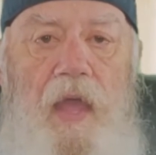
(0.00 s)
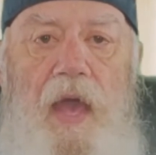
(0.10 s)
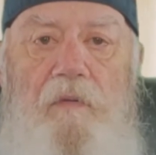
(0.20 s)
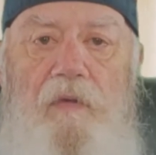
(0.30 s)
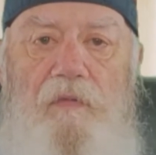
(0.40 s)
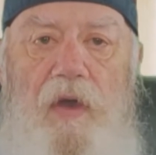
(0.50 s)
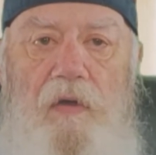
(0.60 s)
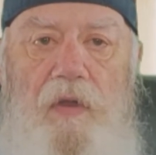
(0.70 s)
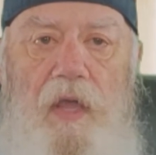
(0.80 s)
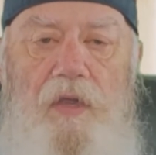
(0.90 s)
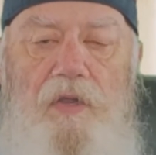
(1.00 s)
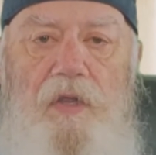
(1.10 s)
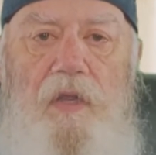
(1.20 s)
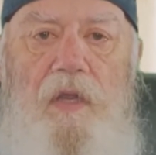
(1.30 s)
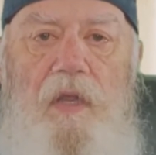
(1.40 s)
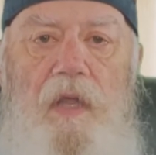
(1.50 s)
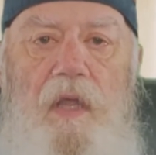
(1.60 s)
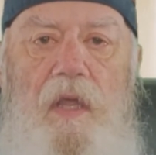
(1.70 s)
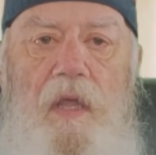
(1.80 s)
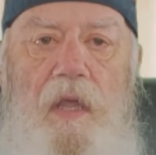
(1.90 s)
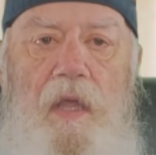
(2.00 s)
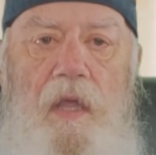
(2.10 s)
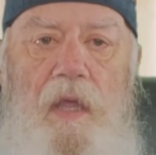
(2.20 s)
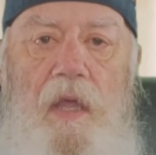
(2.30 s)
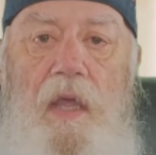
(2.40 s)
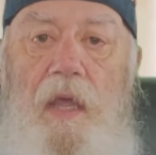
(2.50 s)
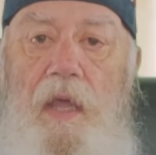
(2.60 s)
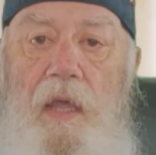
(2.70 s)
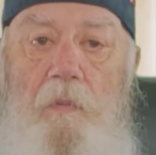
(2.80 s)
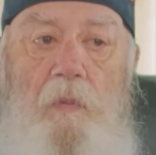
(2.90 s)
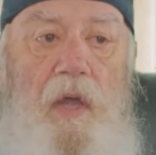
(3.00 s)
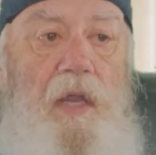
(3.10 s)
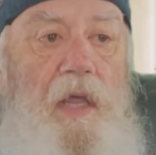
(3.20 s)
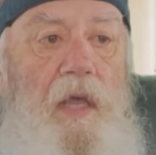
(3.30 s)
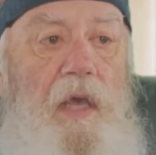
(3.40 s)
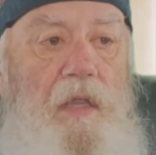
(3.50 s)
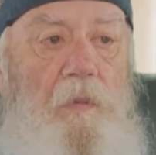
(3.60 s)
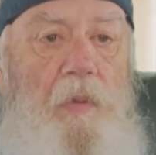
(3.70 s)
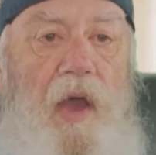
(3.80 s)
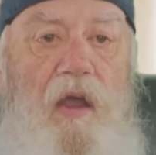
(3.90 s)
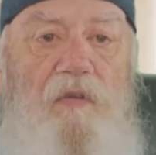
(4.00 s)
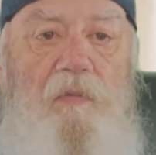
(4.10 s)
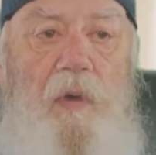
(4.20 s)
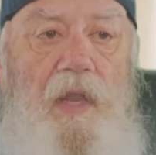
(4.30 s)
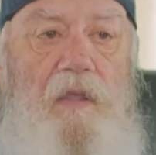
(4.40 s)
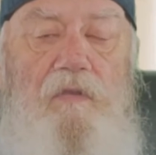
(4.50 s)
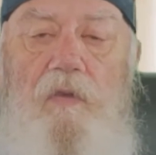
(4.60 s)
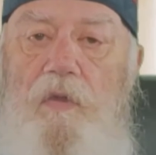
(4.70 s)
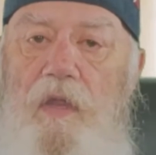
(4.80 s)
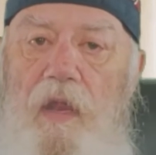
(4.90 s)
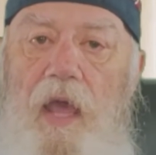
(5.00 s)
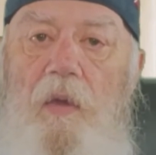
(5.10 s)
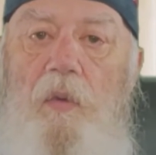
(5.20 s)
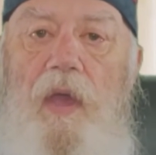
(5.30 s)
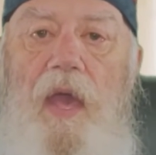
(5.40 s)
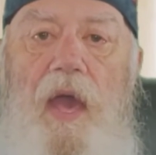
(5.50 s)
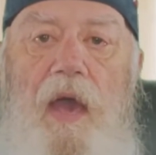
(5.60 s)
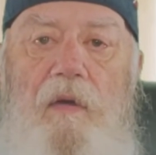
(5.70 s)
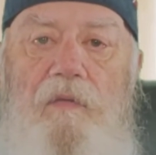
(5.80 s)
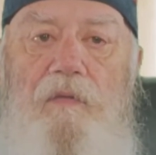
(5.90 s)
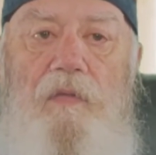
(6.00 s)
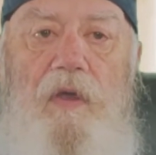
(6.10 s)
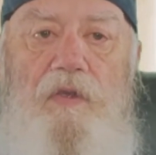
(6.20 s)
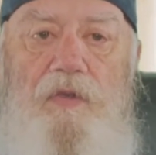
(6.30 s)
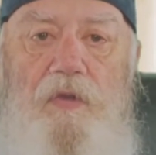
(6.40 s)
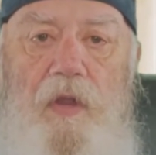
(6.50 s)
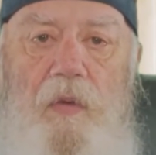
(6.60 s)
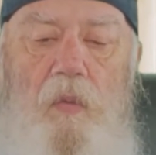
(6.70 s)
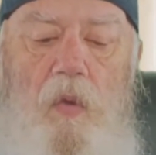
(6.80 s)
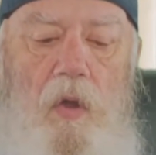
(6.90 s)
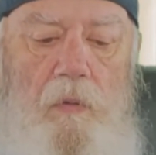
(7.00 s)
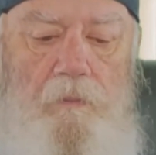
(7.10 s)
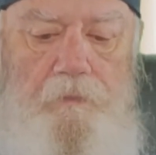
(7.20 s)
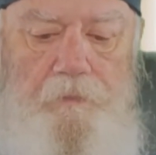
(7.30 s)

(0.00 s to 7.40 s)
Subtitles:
have a foundation in money and the power of money. So today we have a shooting war.